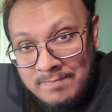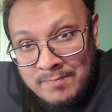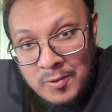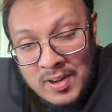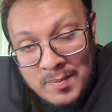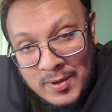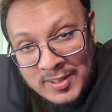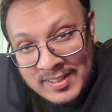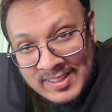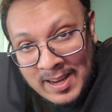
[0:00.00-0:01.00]
pretty much
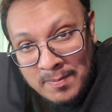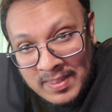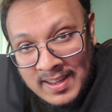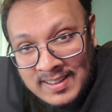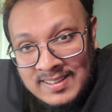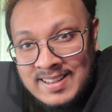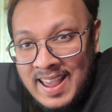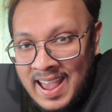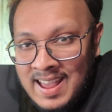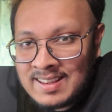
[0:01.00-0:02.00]
the same things
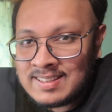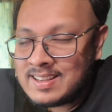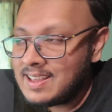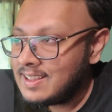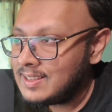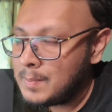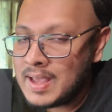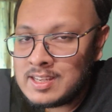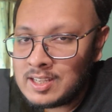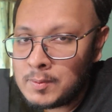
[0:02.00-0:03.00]
as the
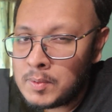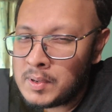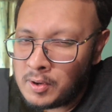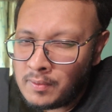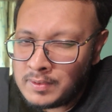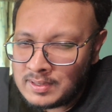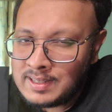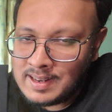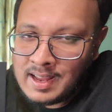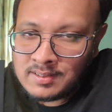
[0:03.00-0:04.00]
Magic Keyboard, but obviously
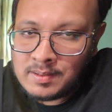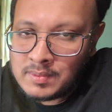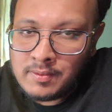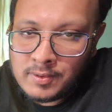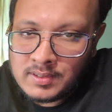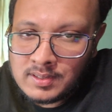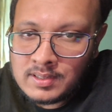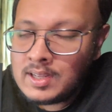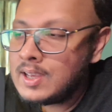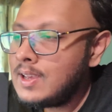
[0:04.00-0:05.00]
it has some
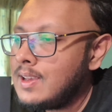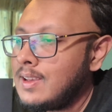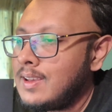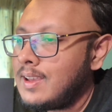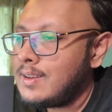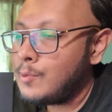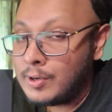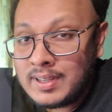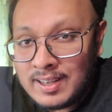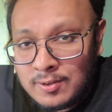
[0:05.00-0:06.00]
differences, and we're
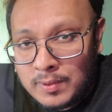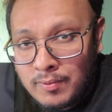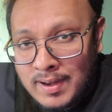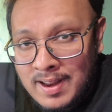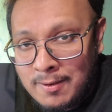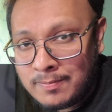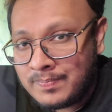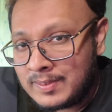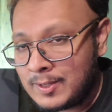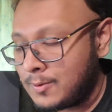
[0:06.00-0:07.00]
going to get to it right now.
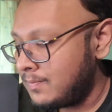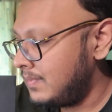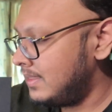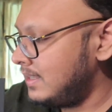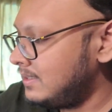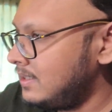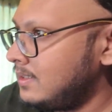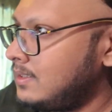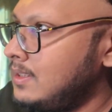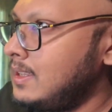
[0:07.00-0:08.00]
So this
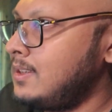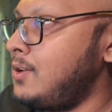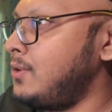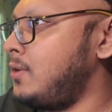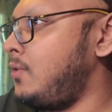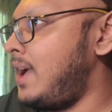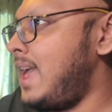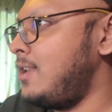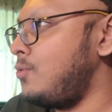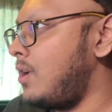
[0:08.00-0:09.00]
is the Doqo
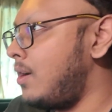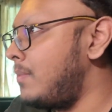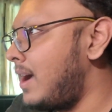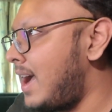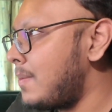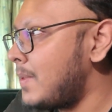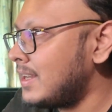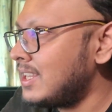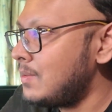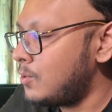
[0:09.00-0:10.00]
AluHub
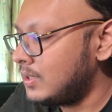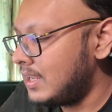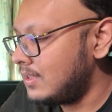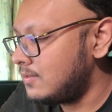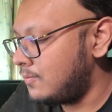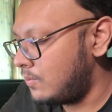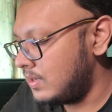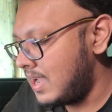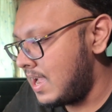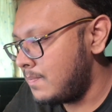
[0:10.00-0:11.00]
iPad keyboard case for
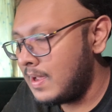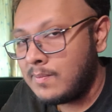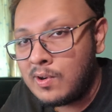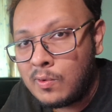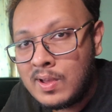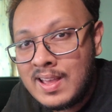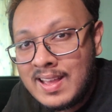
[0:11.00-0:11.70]
the iPad Pro,